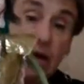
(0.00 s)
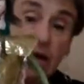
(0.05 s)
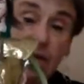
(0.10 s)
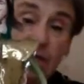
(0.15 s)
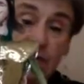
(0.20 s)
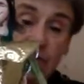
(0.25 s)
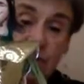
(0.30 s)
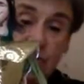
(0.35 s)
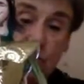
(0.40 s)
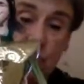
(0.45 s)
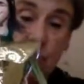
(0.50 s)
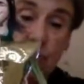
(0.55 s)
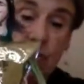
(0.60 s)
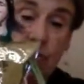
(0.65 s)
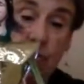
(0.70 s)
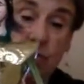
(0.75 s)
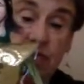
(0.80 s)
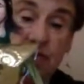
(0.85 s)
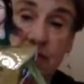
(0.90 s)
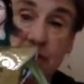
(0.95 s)
of the
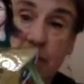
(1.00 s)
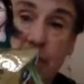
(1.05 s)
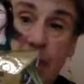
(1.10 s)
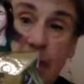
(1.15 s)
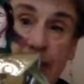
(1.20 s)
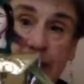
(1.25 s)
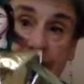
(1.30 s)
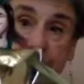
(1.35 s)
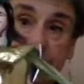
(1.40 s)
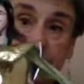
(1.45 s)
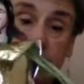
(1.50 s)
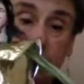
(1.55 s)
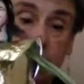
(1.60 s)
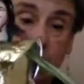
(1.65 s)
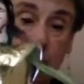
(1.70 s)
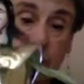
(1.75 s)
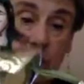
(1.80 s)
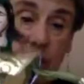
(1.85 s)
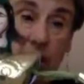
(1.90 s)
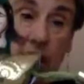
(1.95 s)
story, was the battling
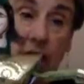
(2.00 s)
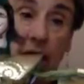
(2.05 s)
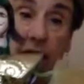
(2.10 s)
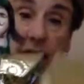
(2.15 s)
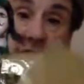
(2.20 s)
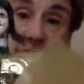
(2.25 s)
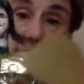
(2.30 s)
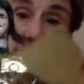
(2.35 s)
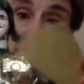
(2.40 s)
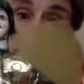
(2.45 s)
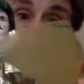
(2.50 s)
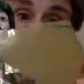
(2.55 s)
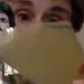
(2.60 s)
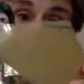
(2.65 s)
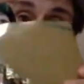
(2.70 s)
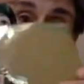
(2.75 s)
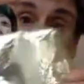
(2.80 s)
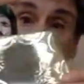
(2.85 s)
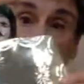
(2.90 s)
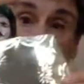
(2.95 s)
of
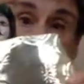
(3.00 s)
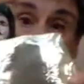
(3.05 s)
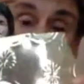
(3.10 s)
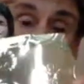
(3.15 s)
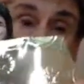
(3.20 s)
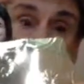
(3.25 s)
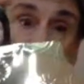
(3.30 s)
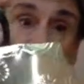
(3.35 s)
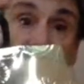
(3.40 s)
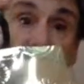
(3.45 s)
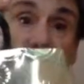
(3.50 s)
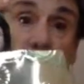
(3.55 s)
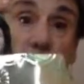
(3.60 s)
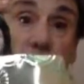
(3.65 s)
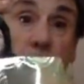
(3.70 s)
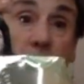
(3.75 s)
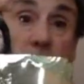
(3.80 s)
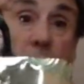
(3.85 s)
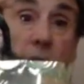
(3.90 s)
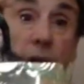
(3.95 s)

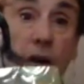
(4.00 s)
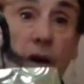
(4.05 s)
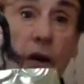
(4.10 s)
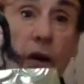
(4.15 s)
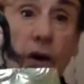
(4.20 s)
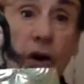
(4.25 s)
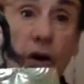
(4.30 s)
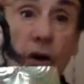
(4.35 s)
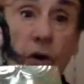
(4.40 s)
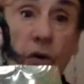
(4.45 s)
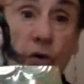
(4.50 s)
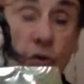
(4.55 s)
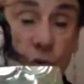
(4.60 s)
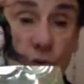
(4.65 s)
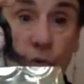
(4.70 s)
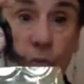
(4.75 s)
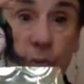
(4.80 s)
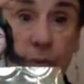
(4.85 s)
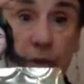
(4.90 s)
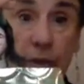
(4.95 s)
some
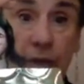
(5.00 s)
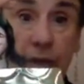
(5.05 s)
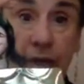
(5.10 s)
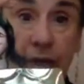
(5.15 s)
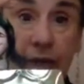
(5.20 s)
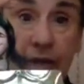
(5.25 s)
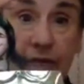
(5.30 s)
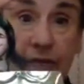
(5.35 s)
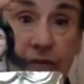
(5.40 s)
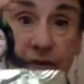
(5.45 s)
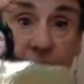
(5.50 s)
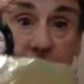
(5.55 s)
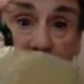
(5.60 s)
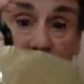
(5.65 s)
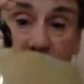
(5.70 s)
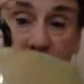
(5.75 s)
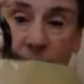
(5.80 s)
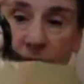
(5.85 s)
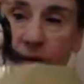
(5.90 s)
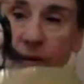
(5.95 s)
group against
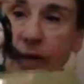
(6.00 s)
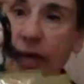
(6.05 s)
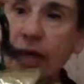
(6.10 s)
another.